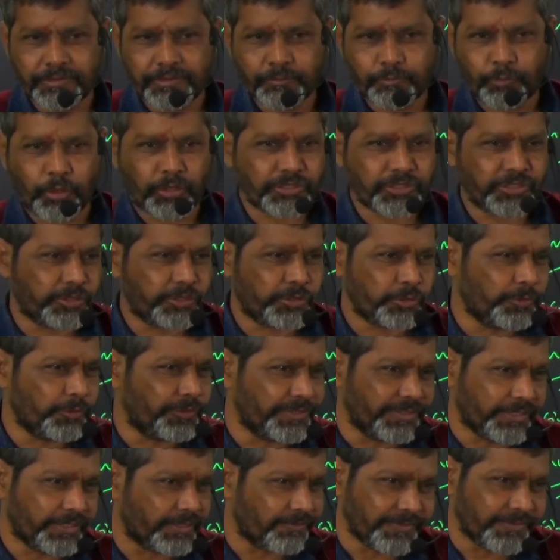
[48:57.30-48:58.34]
positive in
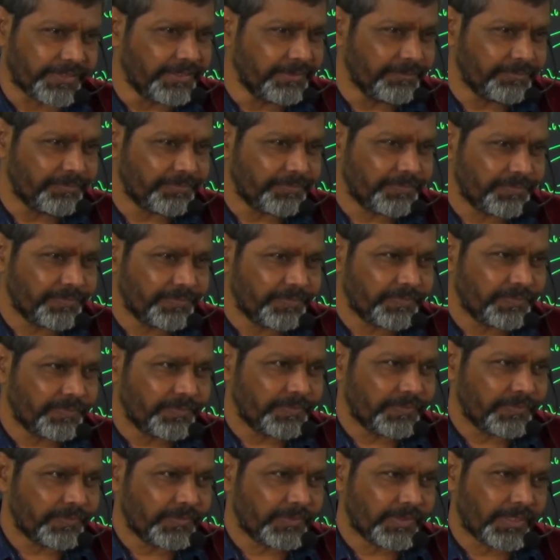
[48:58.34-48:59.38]
that way
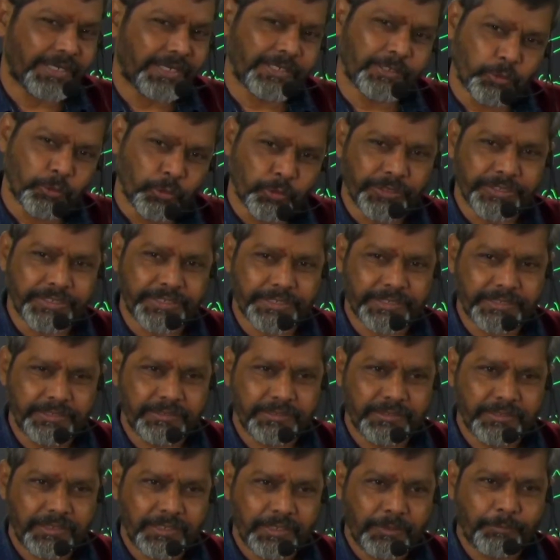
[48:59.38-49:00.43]
and doing it,
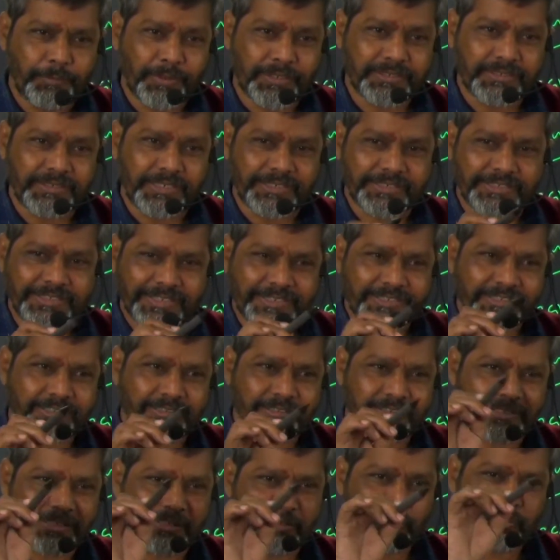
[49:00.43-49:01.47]
but that section
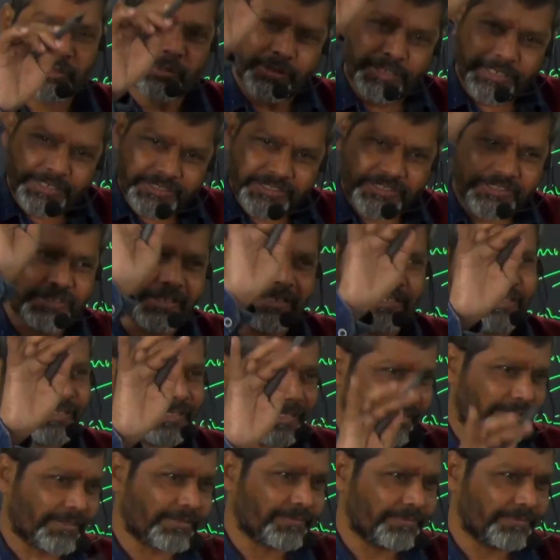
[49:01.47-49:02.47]
308 is still there.